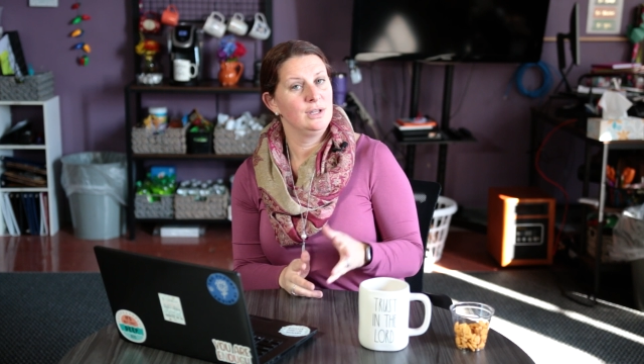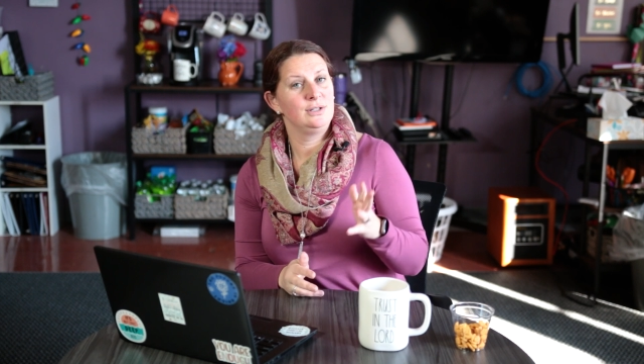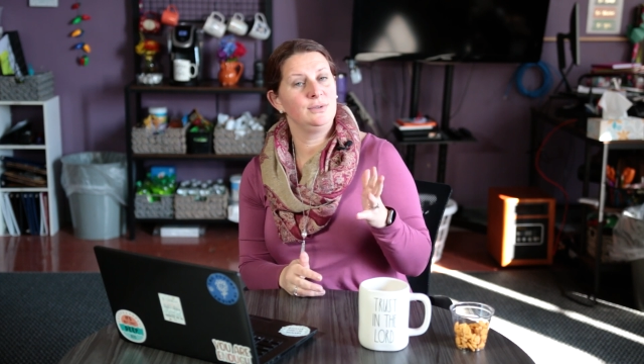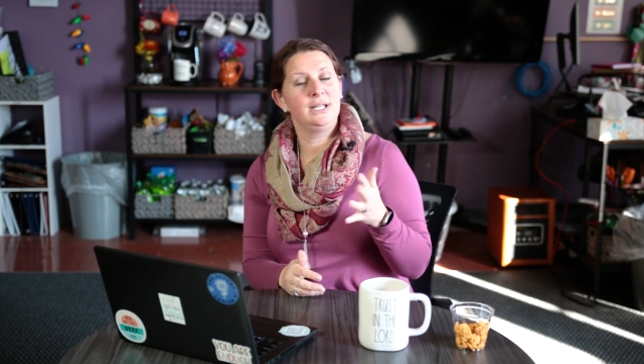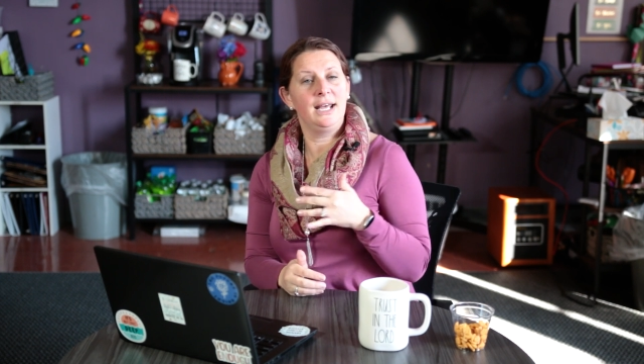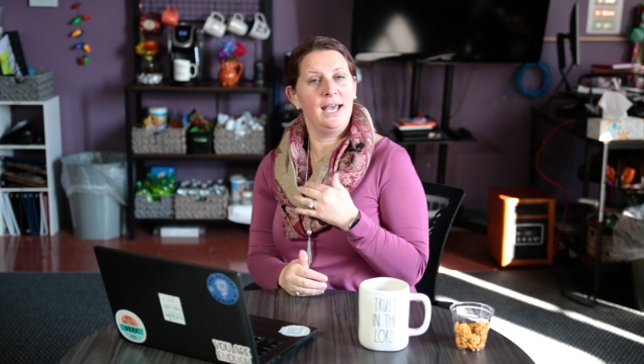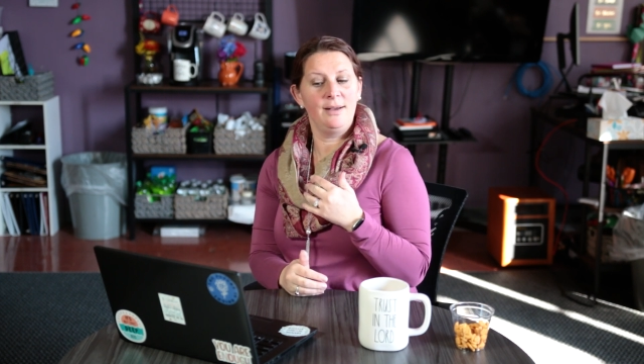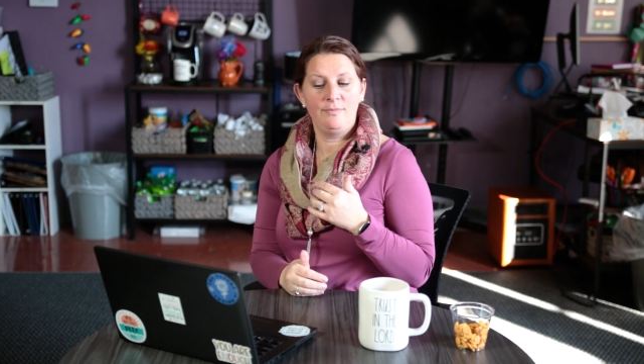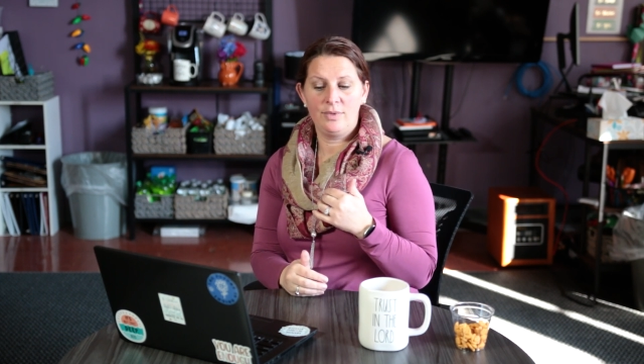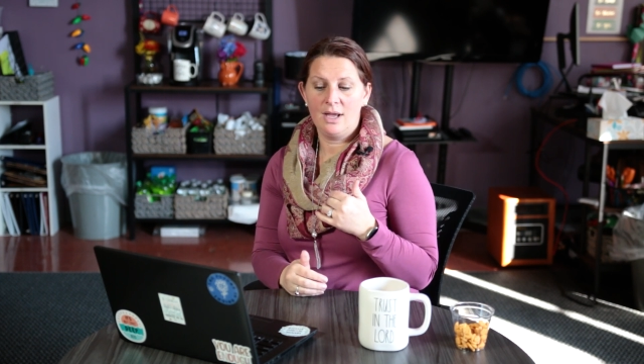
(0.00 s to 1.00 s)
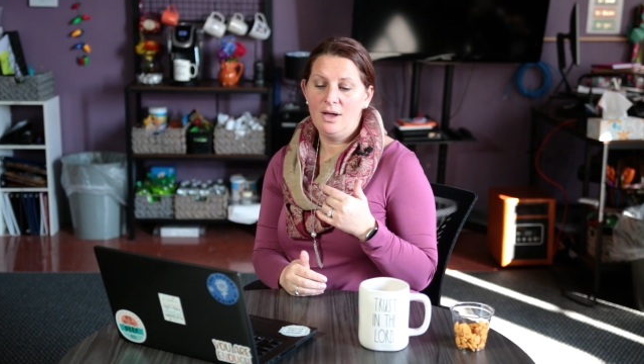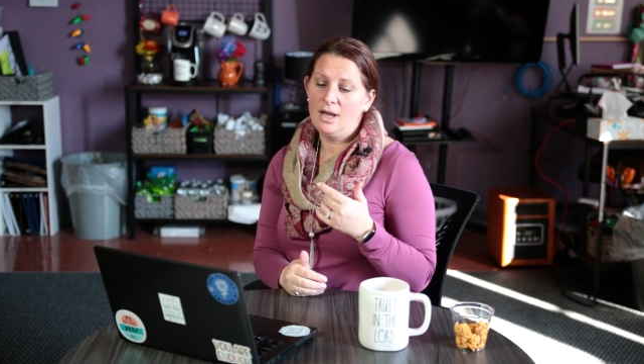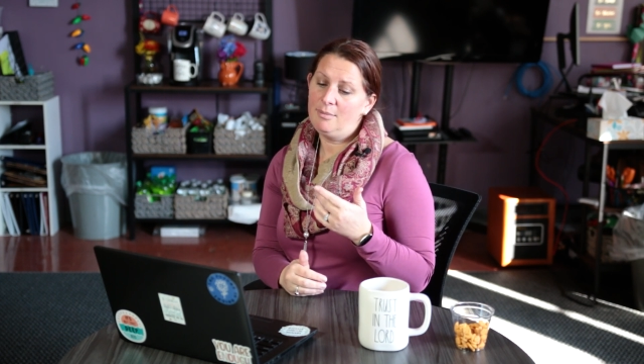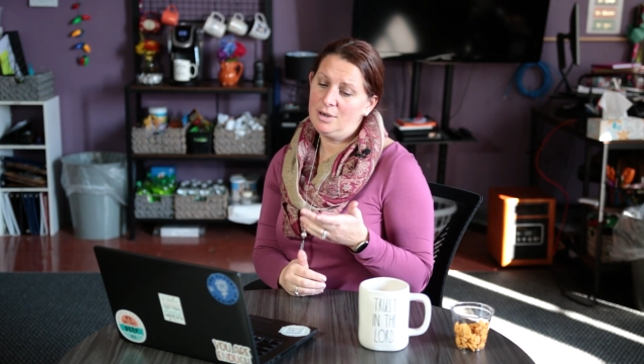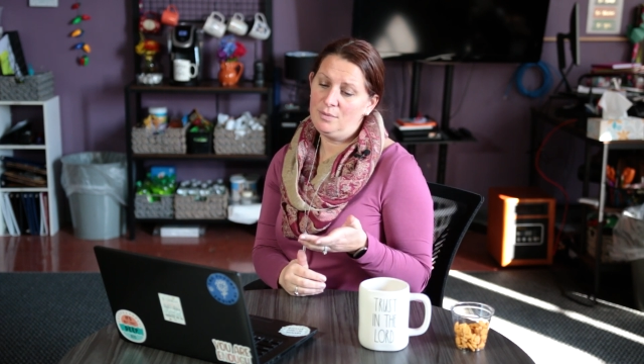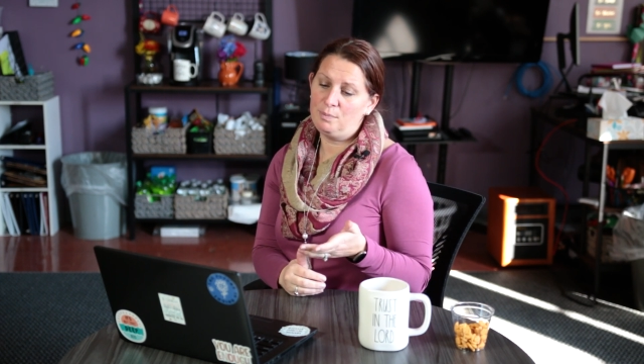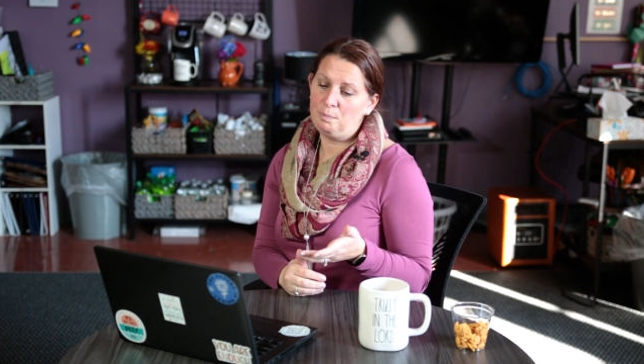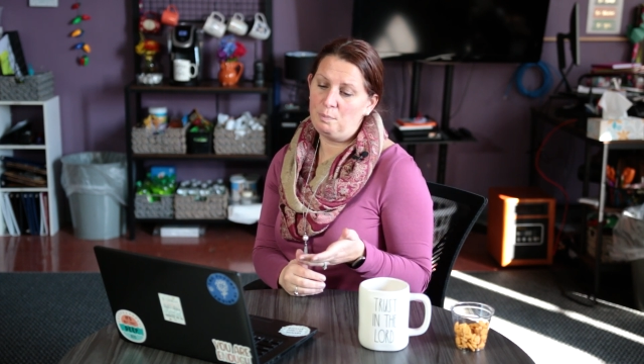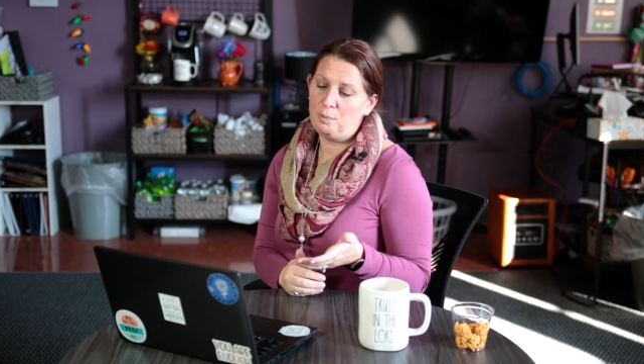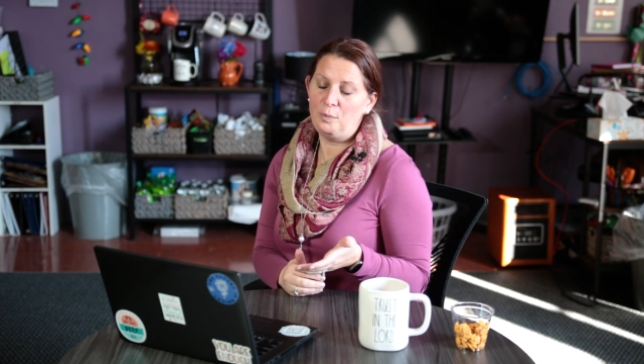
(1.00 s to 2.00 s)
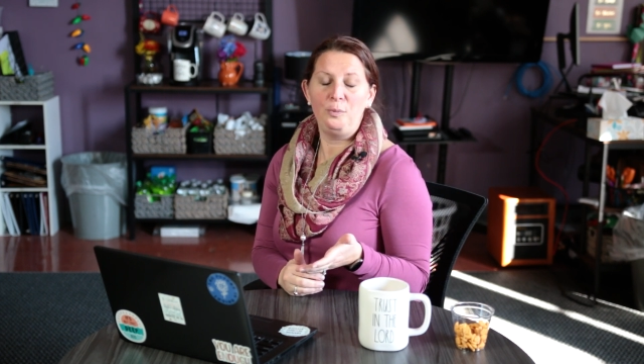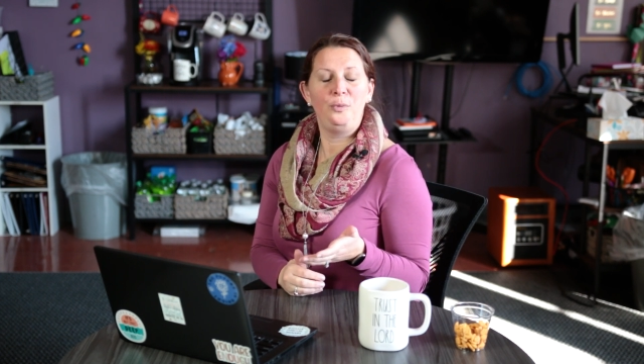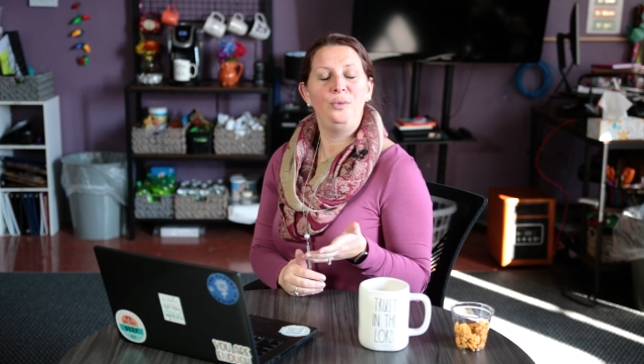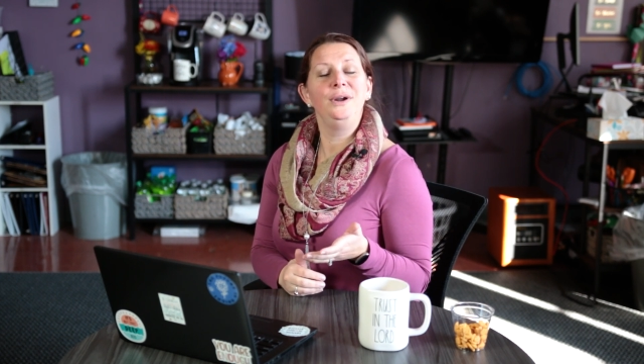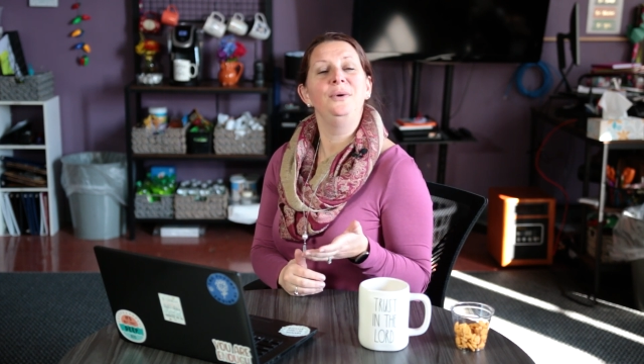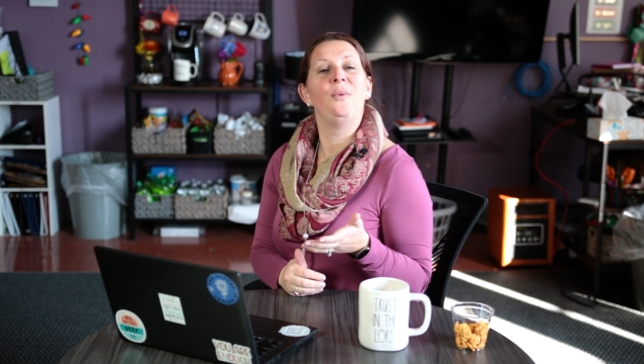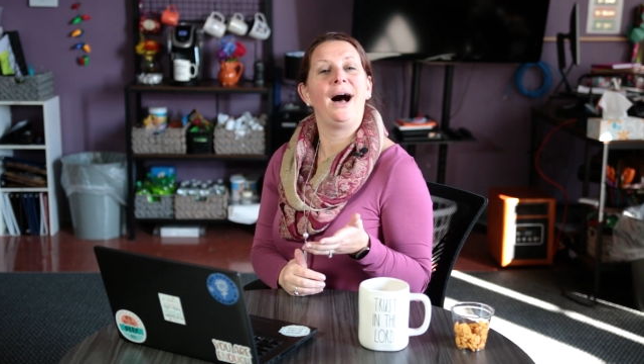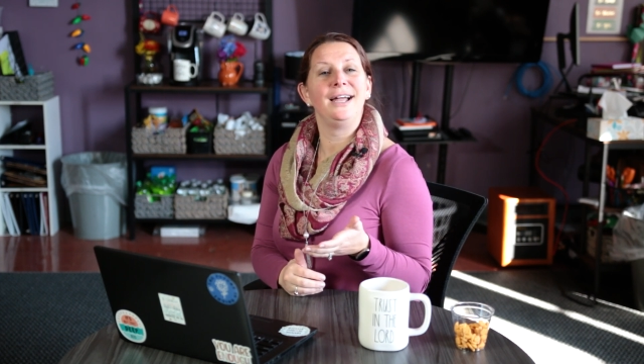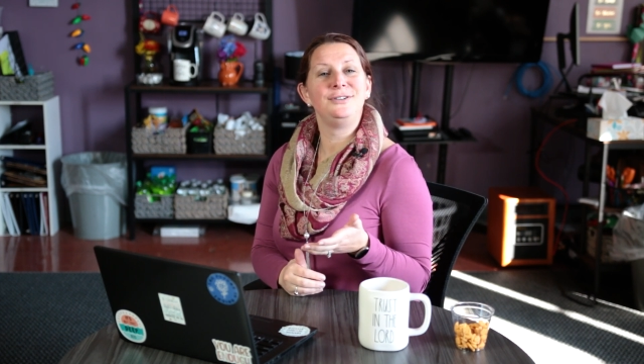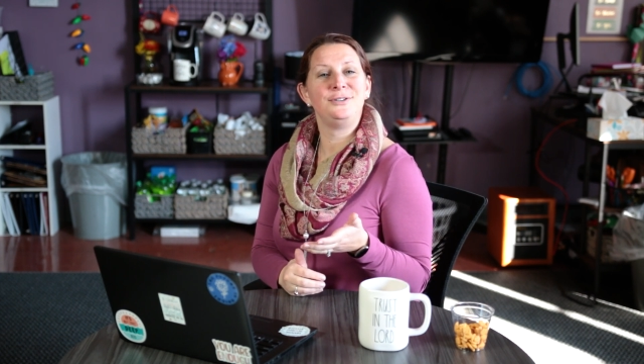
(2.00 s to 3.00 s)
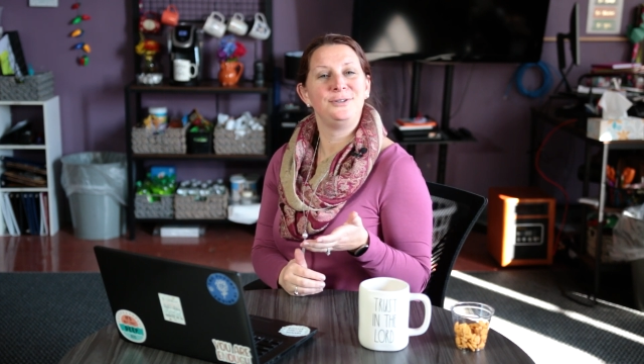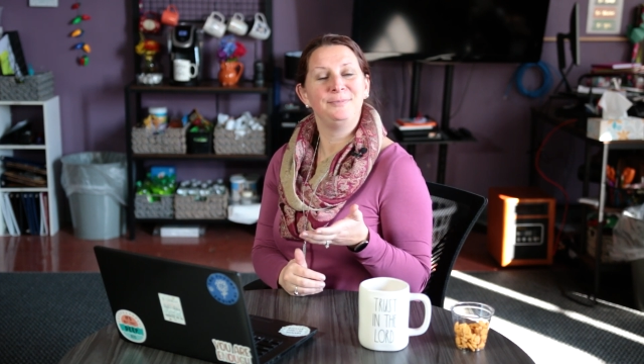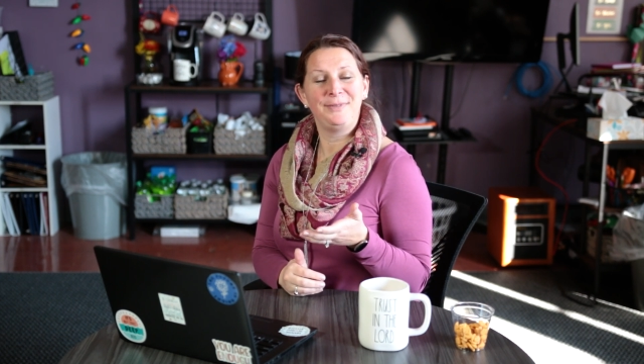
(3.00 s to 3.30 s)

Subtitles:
So today, I'm gonna rewatch